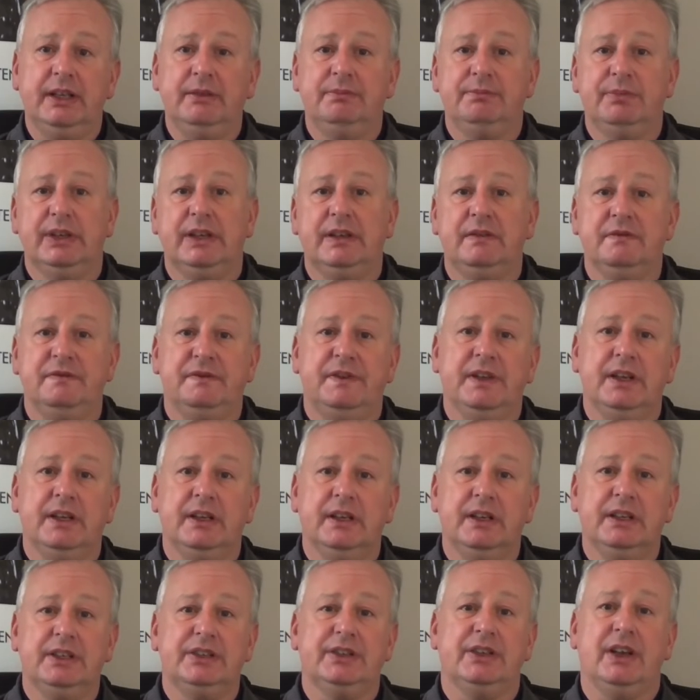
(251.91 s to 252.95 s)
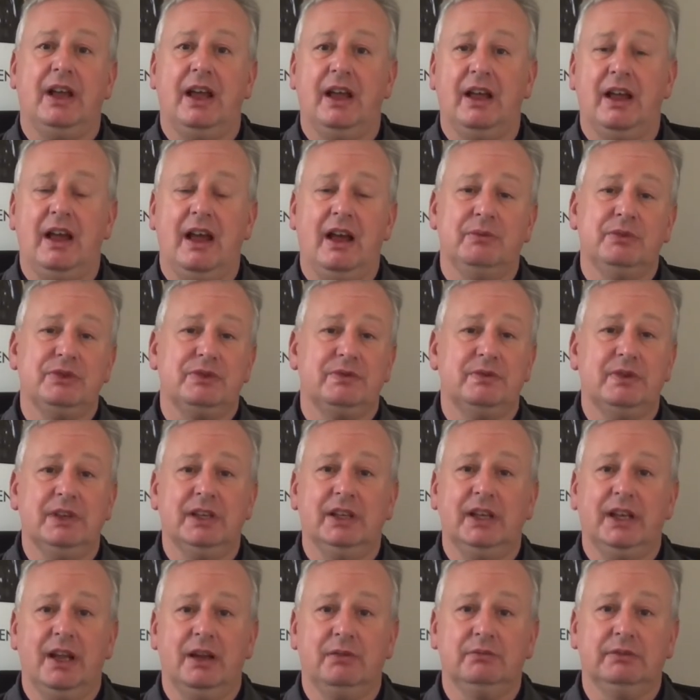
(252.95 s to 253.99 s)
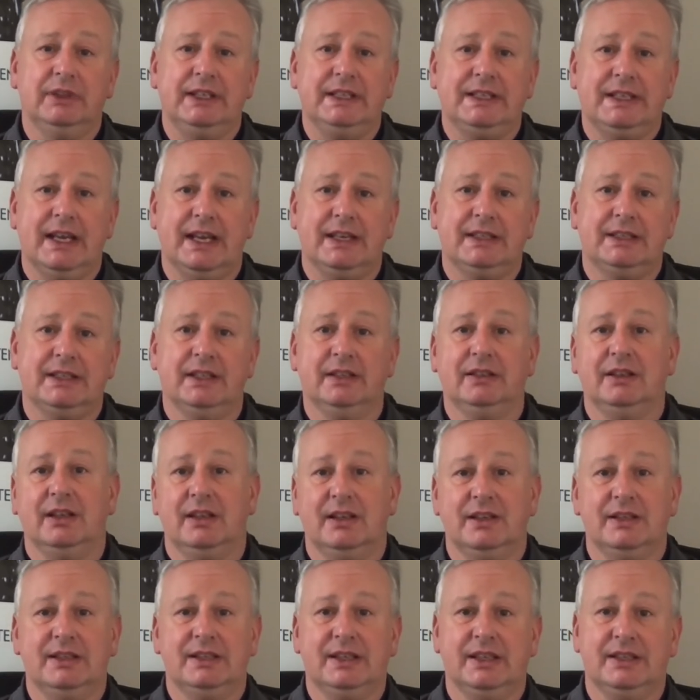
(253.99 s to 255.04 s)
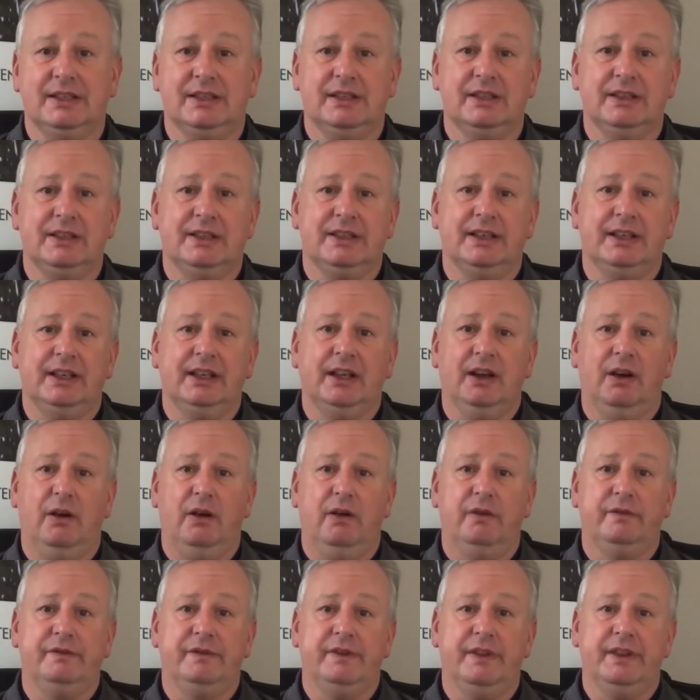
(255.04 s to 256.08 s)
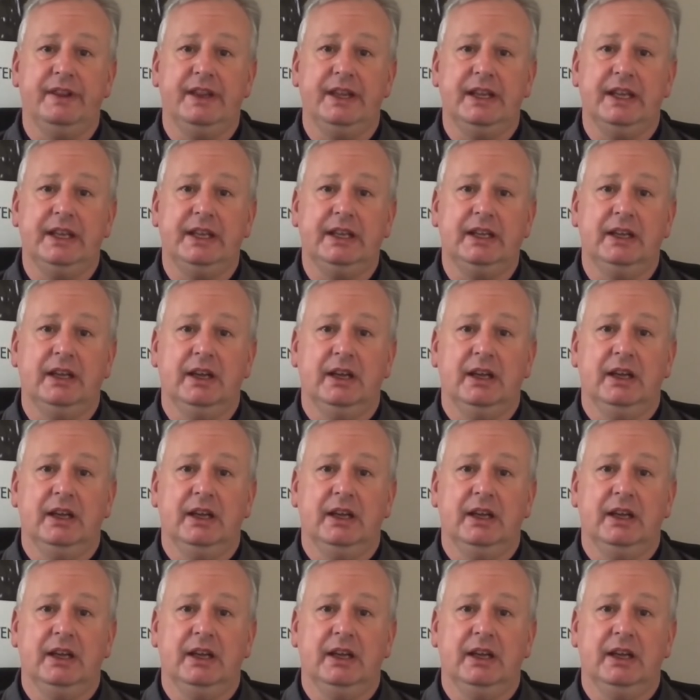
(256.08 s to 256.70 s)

but in fairness I was really only testing the consistency of the